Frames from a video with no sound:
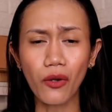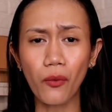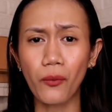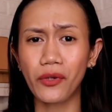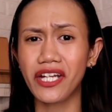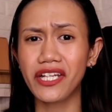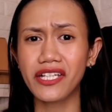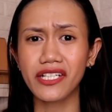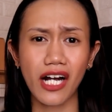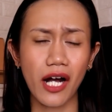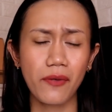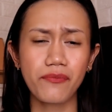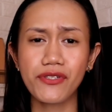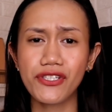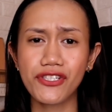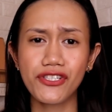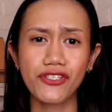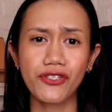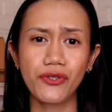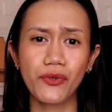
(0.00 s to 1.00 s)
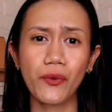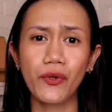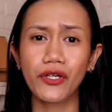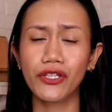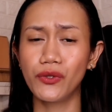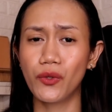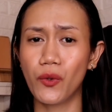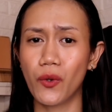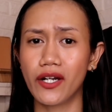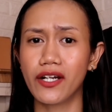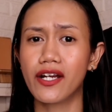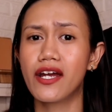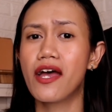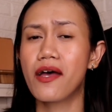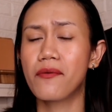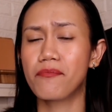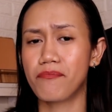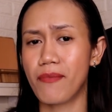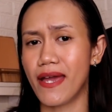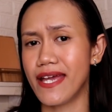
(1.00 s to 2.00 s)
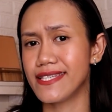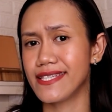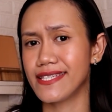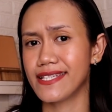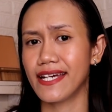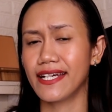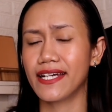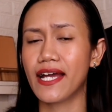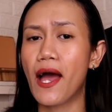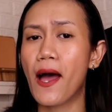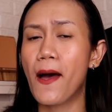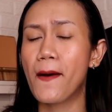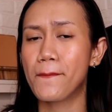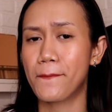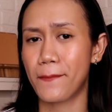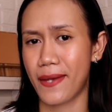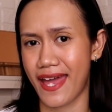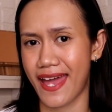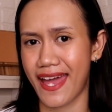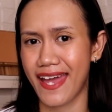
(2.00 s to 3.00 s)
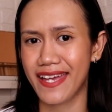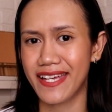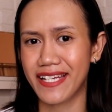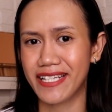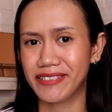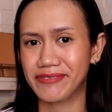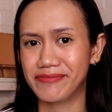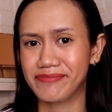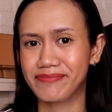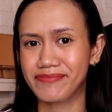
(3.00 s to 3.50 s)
when it comes to your basic pay.